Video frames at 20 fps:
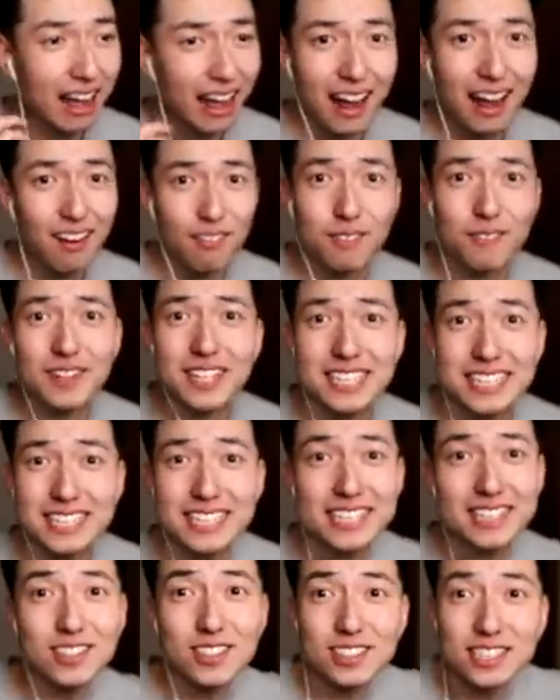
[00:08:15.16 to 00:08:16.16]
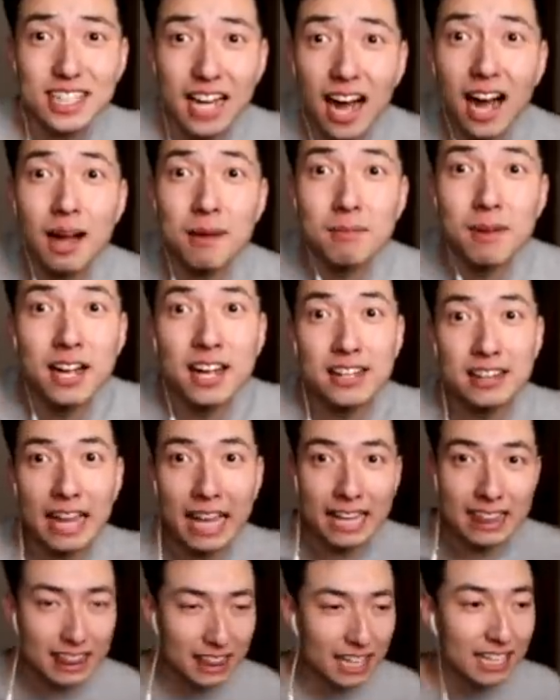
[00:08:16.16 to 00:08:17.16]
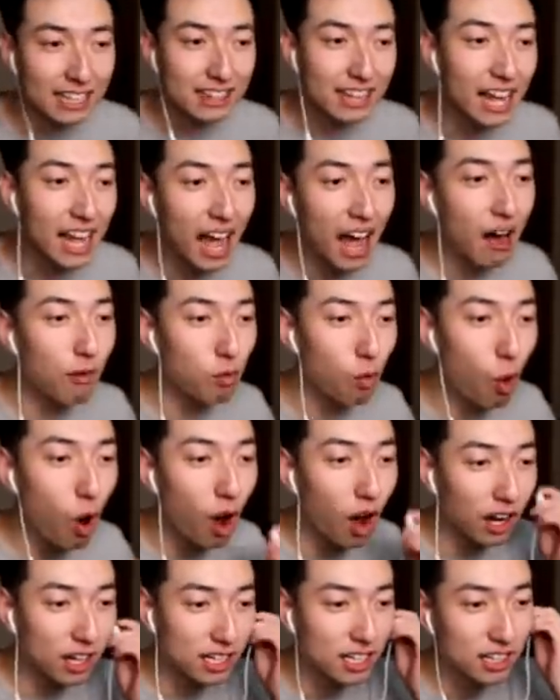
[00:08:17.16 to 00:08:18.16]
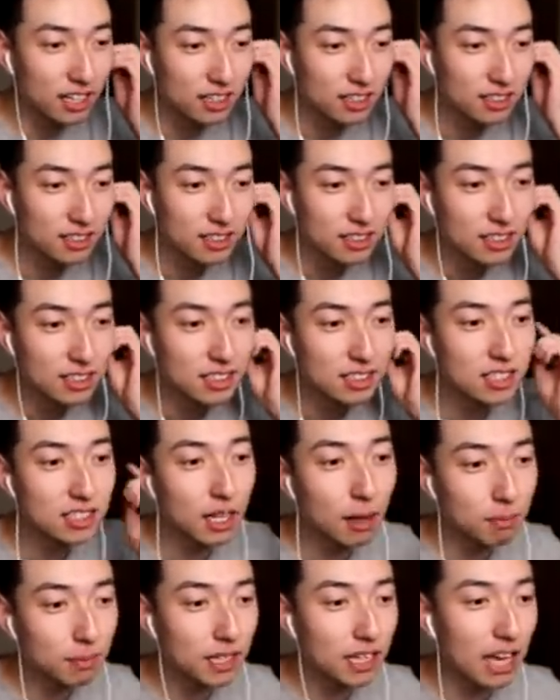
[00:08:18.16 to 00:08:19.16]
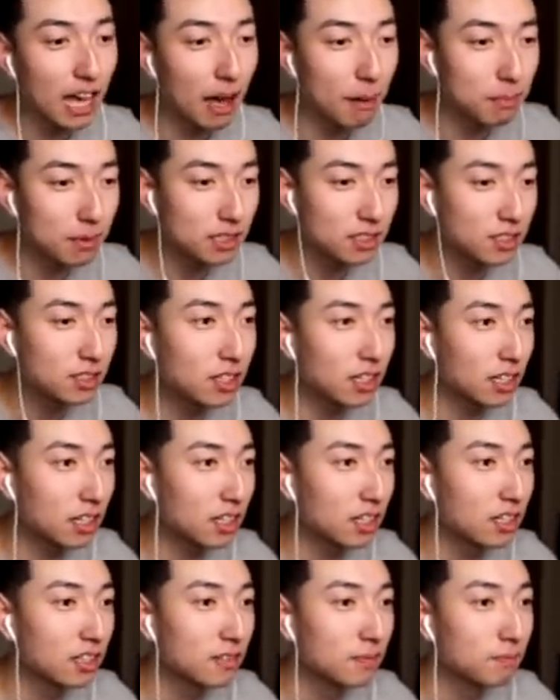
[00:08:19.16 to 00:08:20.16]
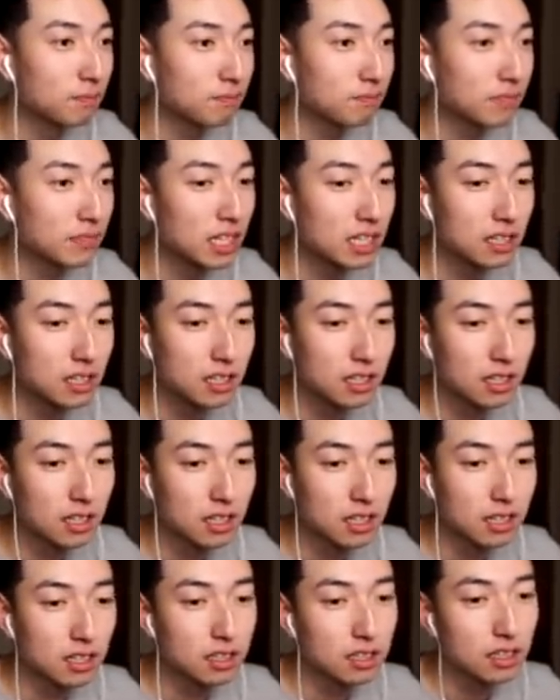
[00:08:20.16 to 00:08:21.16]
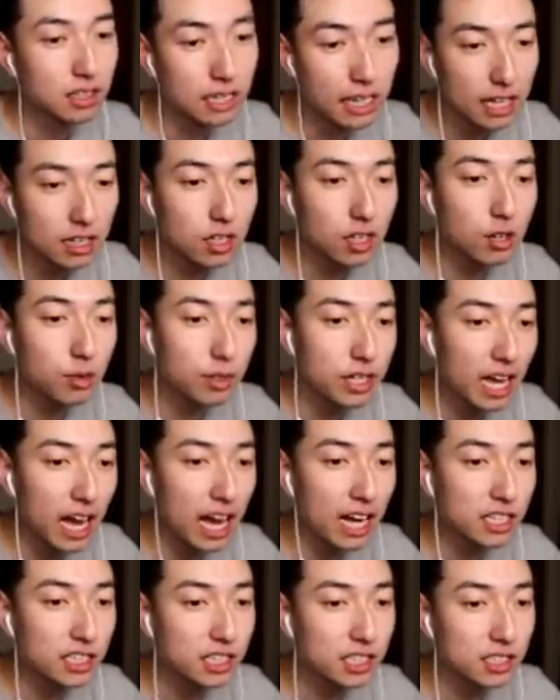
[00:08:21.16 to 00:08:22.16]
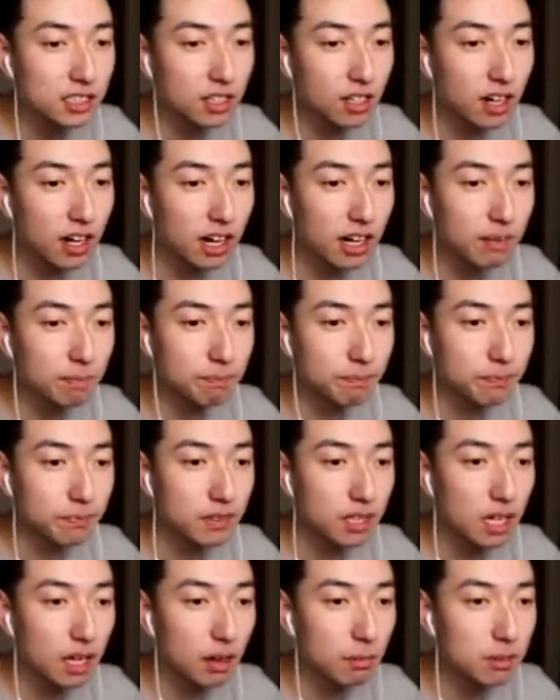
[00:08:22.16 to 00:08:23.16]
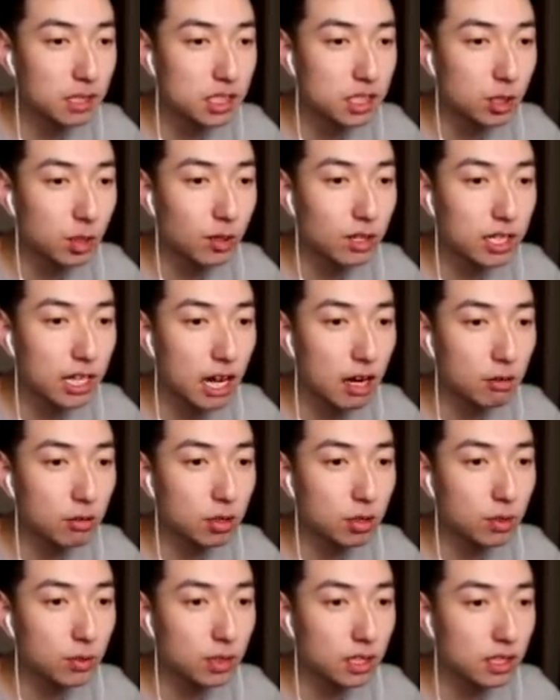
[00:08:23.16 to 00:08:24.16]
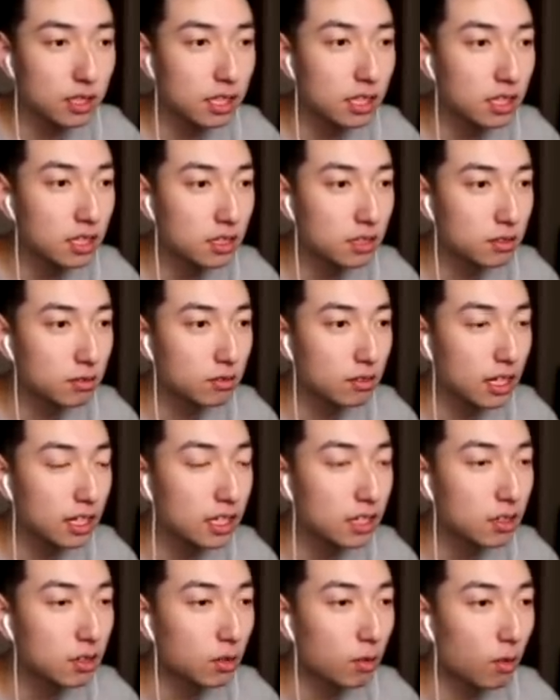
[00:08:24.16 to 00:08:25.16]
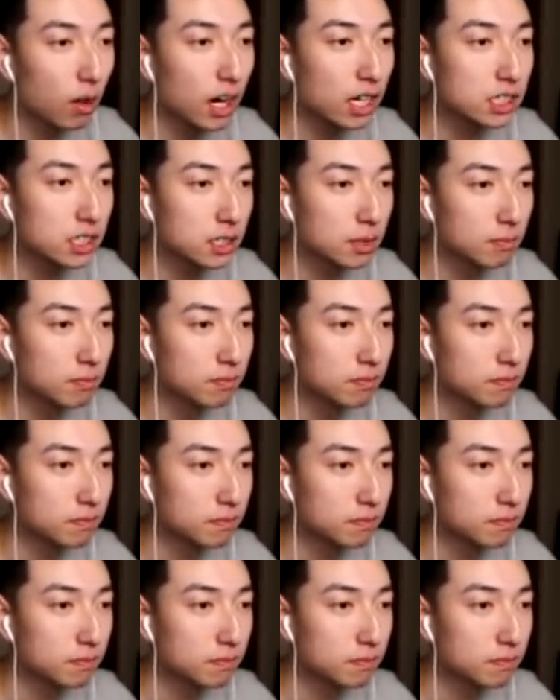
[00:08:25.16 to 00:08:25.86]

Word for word: every single time they think they have won, something happens. Look. Look at their reactions, alright? I'm gonna slow it down real quickly. Ready? Watch them.